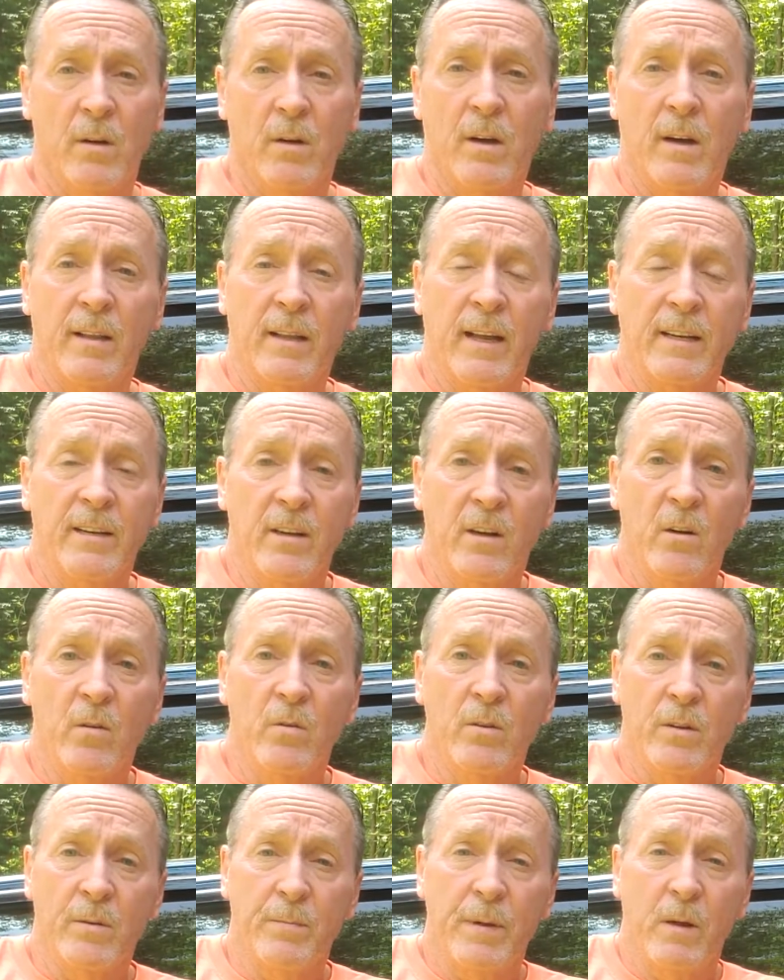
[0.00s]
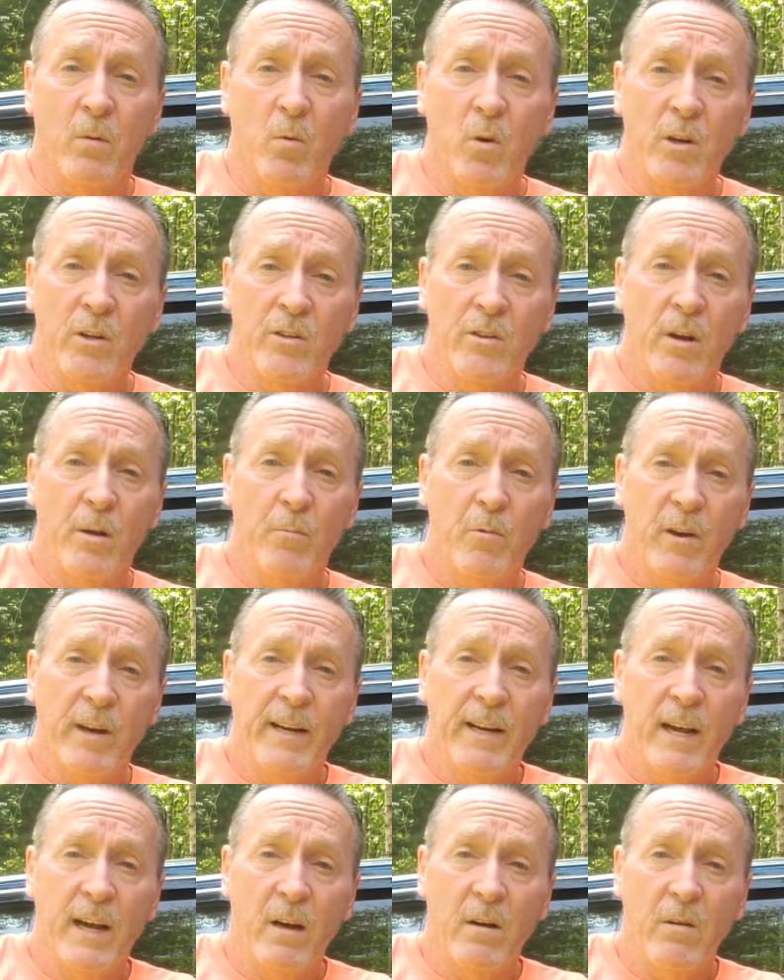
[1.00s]
I'd like to go into my workshop right
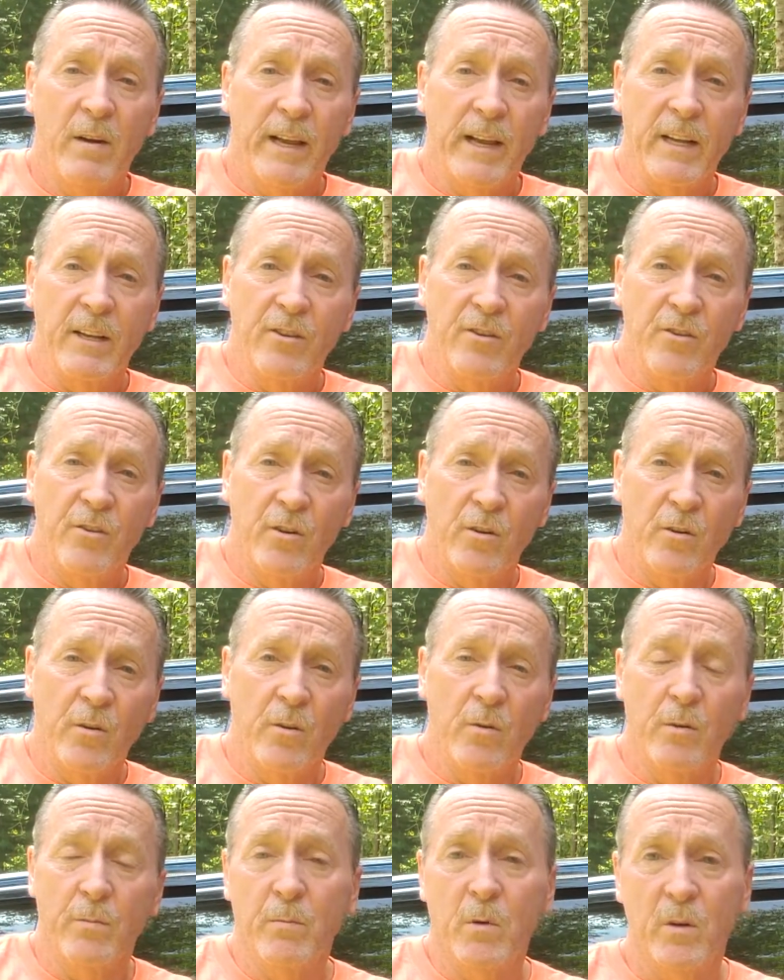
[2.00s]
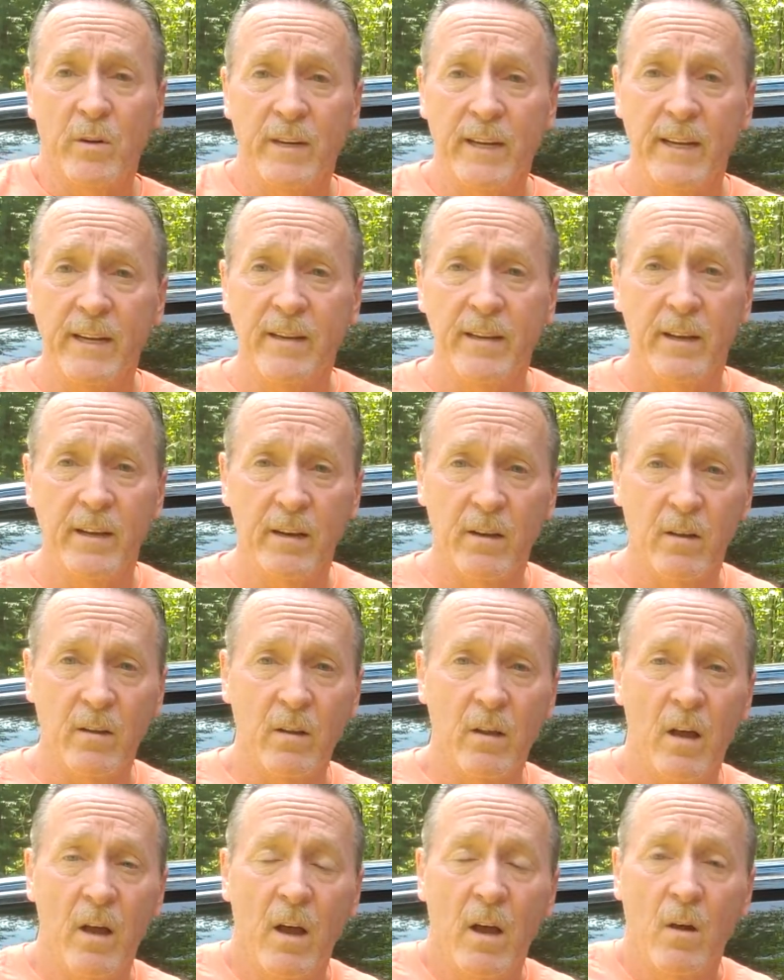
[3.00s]
now, and I can show you in more detail
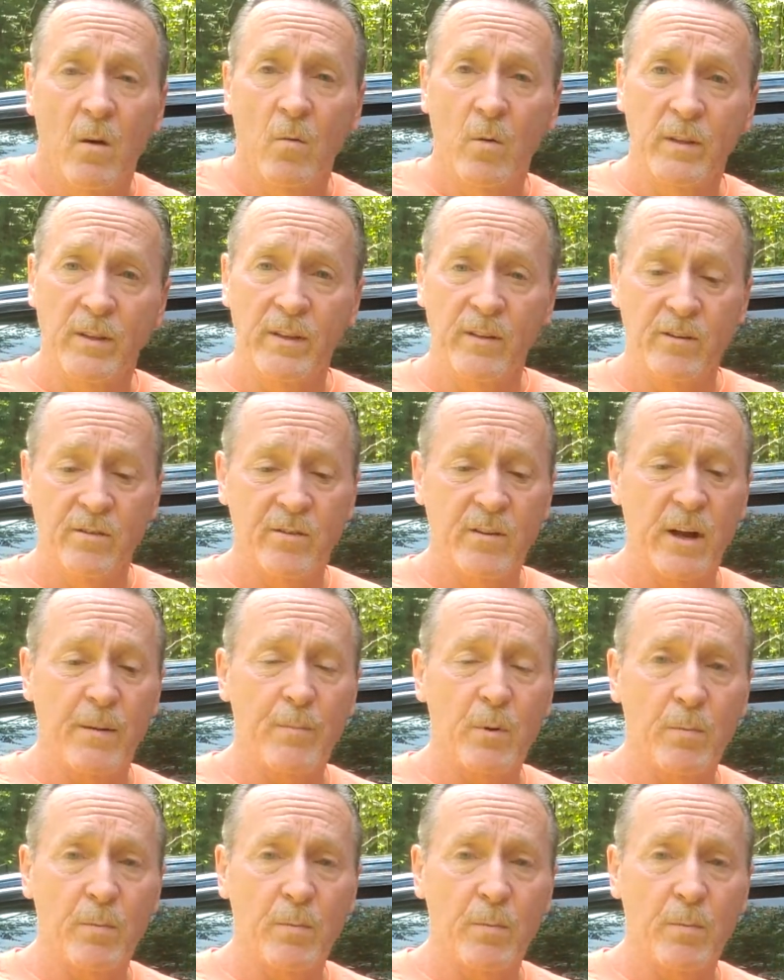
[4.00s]
what these scupper